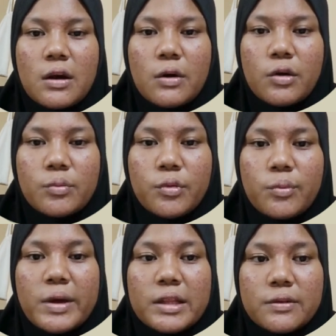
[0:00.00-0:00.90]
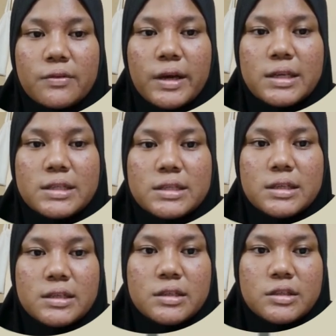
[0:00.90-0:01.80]
on mobile device.
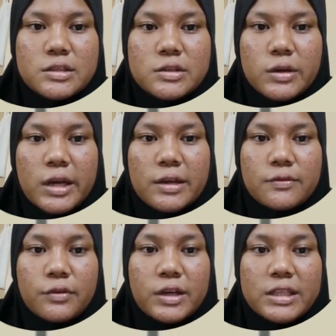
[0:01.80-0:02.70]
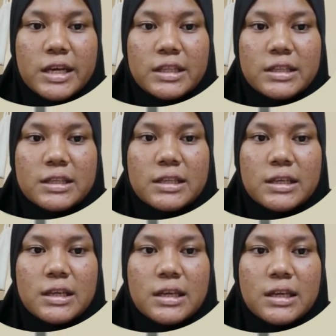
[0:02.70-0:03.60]
So and for the title,
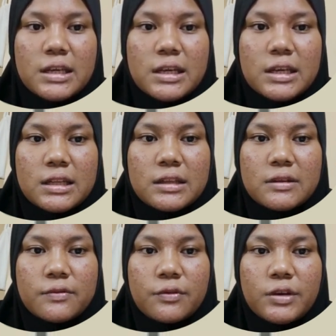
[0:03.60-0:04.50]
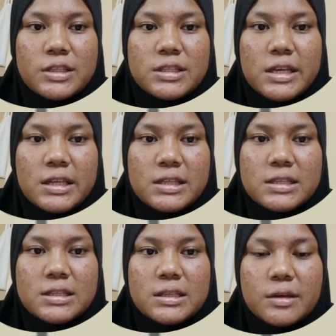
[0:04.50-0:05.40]
it
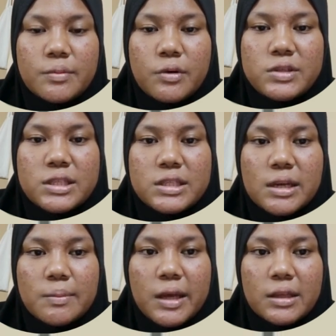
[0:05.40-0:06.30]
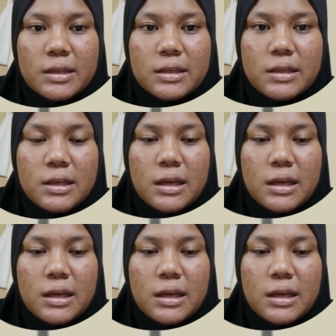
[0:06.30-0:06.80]
sets the browser tab title